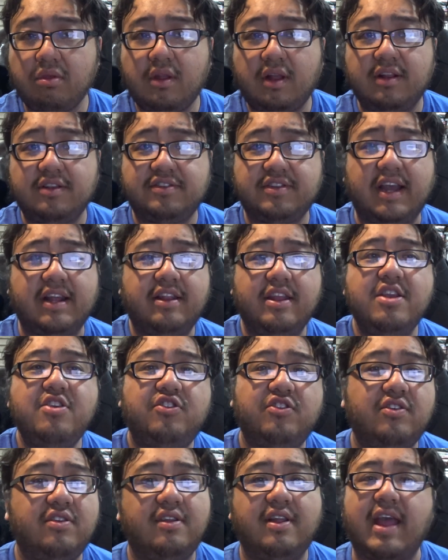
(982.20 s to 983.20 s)
site. They
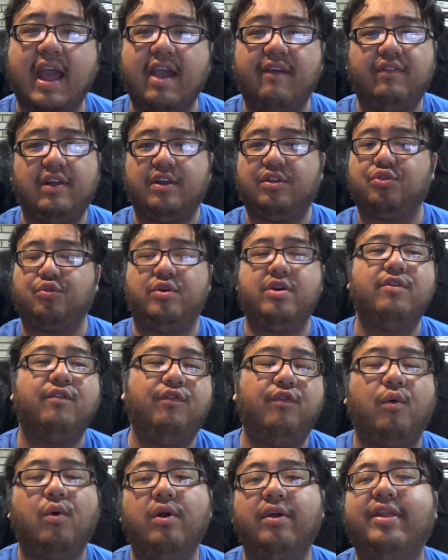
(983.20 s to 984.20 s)
usually have like 3 or
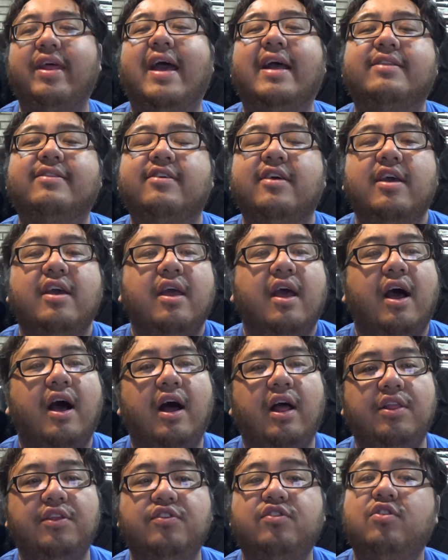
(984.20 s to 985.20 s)
4 of that.
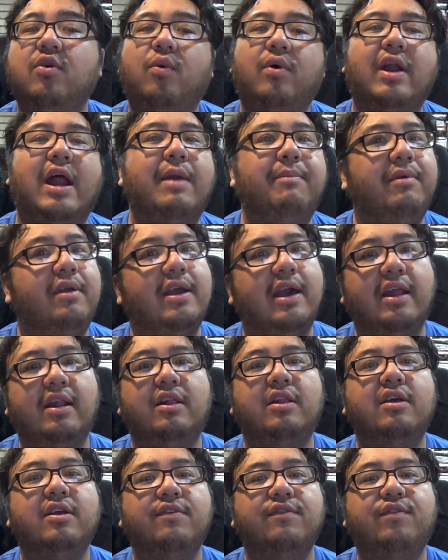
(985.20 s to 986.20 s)
This is the one I've been kind
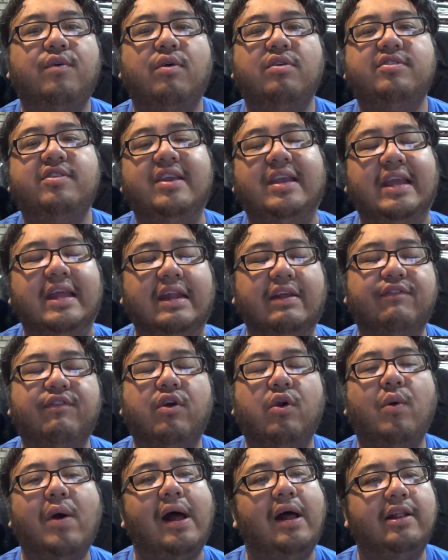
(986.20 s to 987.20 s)
of looking forward to getting for
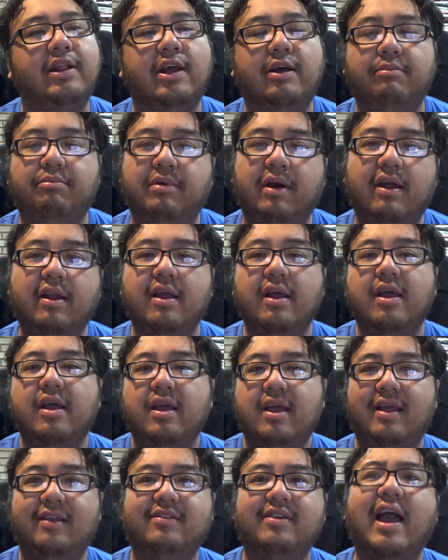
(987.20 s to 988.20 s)
a while now, but
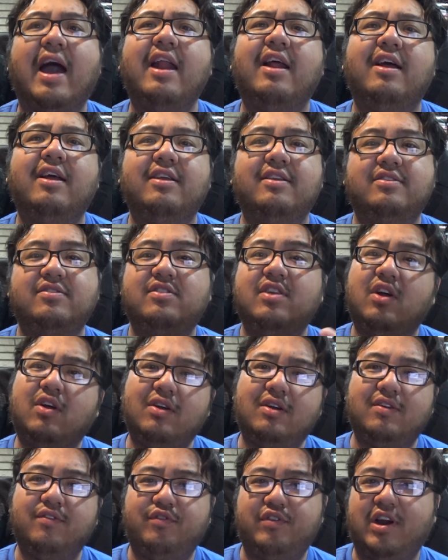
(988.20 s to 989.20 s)
it's kind of
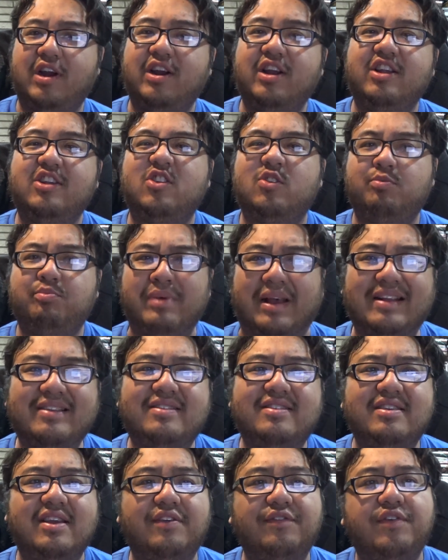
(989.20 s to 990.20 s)
still very
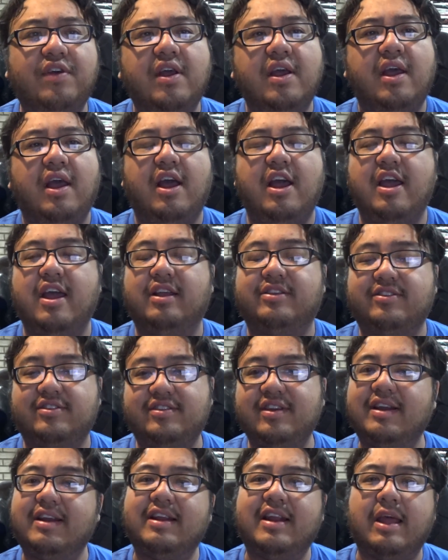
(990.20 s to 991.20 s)
expensive. It's
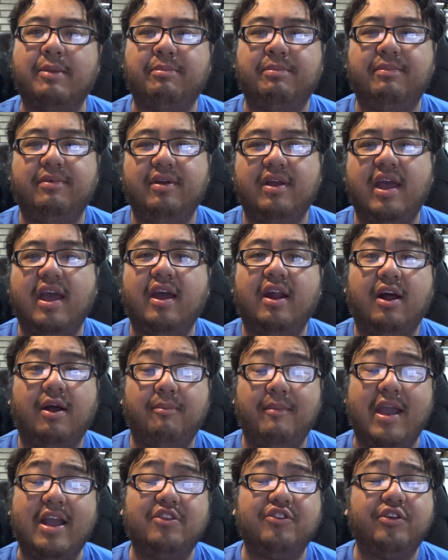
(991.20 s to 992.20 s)
sitting at
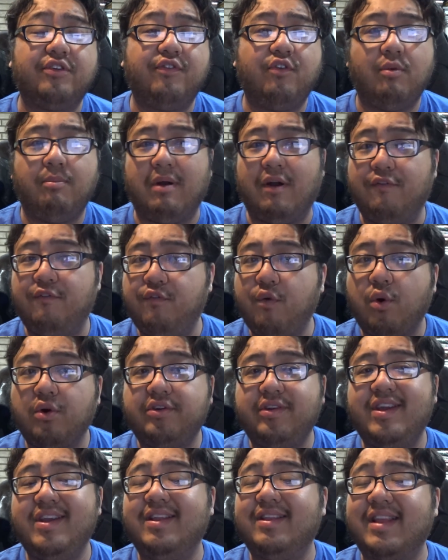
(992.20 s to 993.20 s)
Mandrake for about
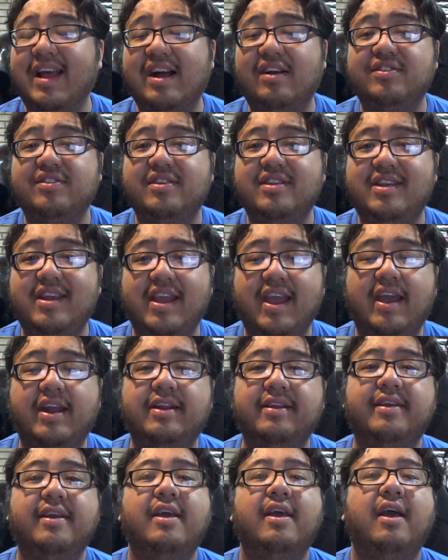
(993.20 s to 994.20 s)
14,000
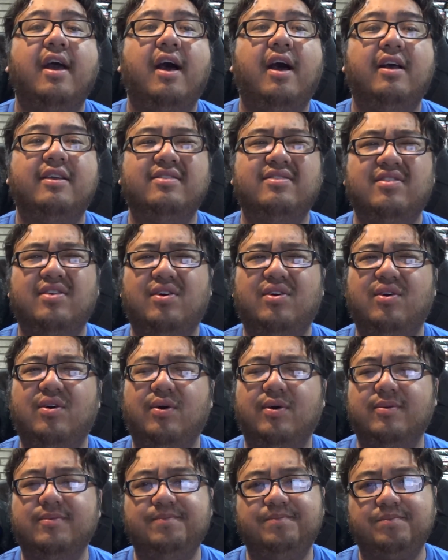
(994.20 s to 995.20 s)
yen,
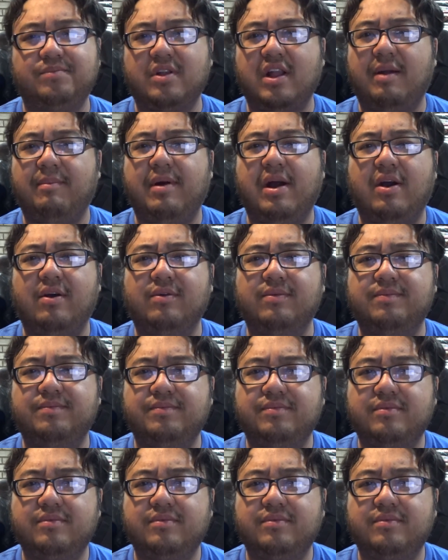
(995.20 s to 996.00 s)
so about